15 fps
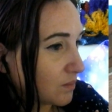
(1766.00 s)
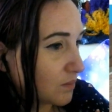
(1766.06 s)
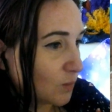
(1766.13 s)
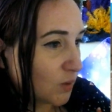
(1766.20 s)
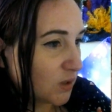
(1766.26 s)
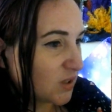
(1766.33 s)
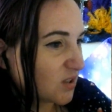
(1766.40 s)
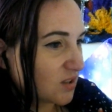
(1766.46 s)

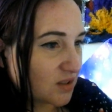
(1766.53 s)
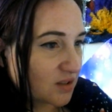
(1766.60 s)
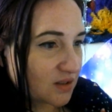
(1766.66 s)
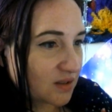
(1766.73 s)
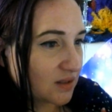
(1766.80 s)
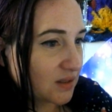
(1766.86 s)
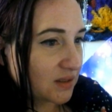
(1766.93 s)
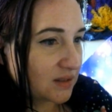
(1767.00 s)
which
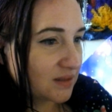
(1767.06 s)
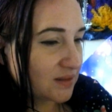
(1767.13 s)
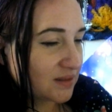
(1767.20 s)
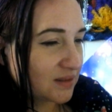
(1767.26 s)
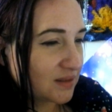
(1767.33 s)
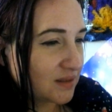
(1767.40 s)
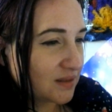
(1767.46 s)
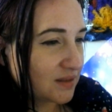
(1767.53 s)
it
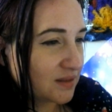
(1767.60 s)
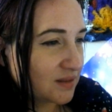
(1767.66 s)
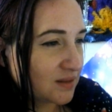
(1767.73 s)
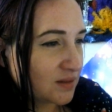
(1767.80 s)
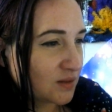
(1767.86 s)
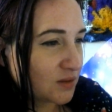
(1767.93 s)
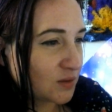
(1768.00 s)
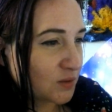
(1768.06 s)

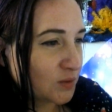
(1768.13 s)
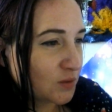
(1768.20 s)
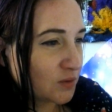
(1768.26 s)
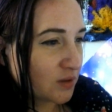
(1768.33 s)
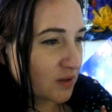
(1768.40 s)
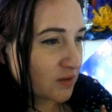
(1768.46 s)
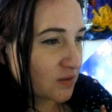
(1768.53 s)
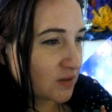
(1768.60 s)
isn't too
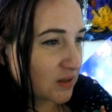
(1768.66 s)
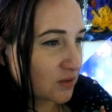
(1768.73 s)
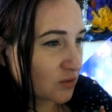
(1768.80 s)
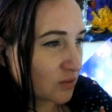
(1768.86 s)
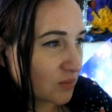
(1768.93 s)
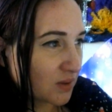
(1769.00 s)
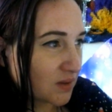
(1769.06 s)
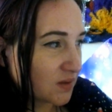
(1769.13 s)

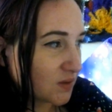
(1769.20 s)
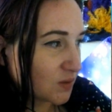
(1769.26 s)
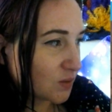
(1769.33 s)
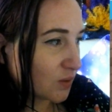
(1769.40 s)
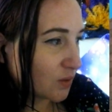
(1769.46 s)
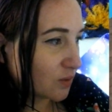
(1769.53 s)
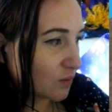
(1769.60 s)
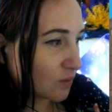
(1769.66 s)
detrimental
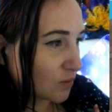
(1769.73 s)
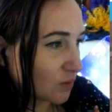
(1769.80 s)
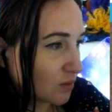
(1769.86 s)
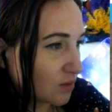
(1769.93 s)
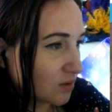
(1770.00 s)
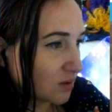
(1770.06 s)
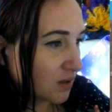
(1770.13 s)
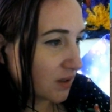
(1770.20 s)

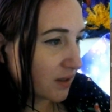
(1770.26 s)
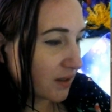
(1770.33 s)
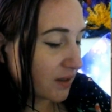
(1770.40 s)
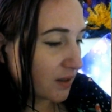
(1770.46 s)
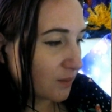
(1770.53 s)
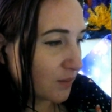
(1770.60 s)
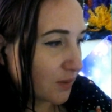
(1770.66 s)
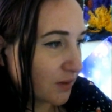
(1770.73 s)
overall.
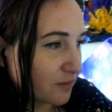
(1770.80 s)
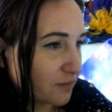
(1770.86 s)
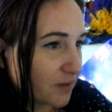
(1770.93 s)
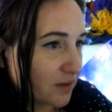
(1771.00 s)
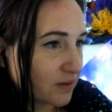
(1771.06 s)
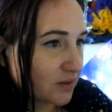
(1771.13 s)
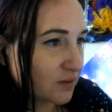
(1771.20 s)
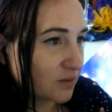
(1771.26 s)
I
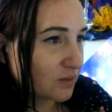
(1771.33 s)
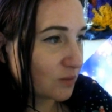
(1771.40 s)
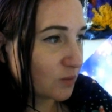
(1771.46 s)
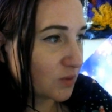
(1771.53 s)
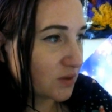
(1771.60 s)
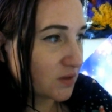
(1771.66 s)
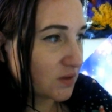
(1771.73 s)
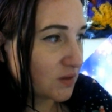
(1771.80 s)
found that
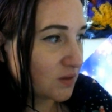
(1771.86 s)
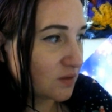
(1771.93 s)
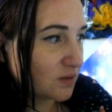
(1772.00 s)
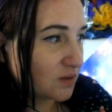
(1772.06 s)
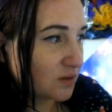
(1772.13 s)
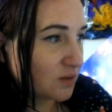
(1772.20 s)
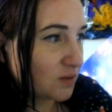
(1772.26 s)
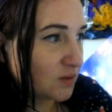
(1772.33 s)
once
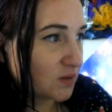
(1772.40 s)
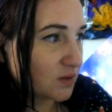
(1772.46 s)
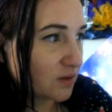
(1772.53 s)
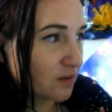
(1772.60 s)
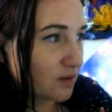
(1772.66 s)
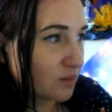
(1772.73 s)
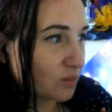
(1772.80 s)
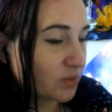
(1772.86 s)
you
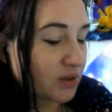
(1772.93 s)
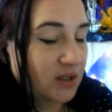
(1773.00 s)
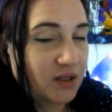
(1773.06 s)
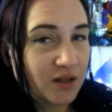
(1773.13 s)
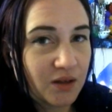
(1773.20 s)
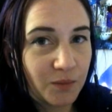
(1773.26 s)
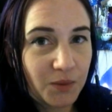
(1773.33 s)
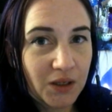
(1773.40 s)
start bringing in
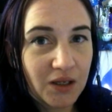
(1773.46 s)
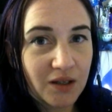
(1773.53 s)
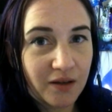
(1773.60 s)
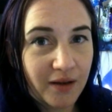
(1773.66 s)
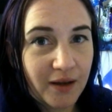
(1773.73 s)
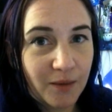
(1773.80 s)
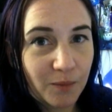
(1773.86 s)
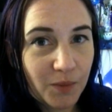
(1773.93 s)
a big
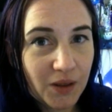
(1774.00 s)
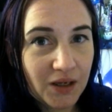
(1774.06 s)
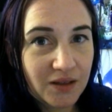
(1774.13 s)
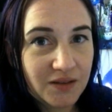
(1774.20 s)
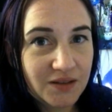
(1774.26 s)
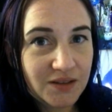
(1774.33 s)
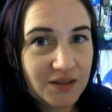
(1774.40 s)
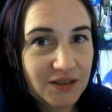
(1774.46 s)
client
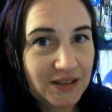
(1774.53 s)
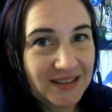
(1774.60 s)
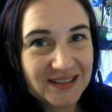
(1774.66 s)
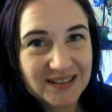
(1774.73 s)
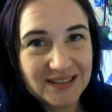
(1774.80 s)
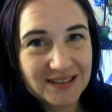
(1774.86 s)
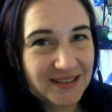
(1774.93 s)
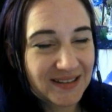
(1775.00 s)
base,
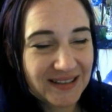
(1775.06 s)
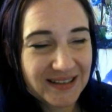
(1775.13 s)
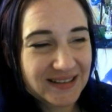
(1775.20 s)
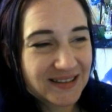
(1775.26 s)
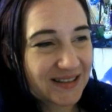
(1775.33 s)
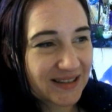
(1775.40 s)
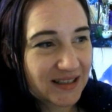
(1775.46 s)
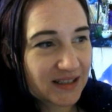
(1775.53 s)
things
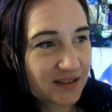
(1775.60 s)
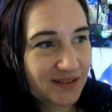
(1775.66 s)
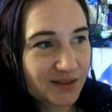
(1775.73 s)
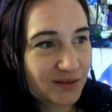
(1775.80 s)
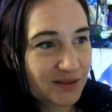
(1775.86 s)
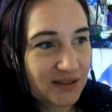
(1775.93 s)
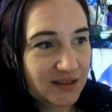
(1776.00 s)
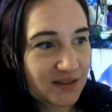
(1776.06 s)
like that don't
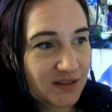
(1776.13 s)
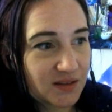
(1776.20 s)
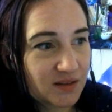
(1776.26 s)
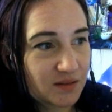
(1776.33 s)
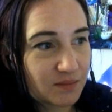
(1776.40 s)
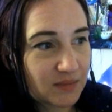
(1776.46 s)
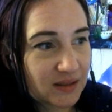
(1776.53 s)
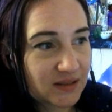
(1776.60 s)
tend to
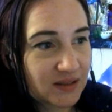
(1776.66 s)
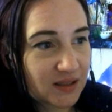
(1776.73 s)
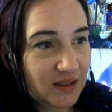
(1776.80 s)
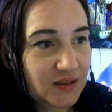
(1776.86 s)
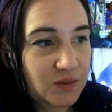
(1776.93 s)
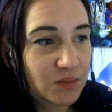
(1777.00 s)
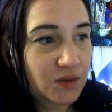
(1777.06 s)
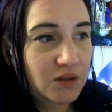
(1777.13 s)
matter as
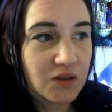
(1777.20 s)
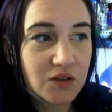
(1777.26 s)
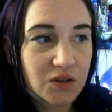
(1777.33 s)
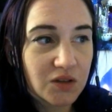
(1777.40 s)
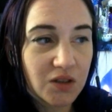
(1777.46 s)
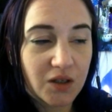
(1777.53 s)
much.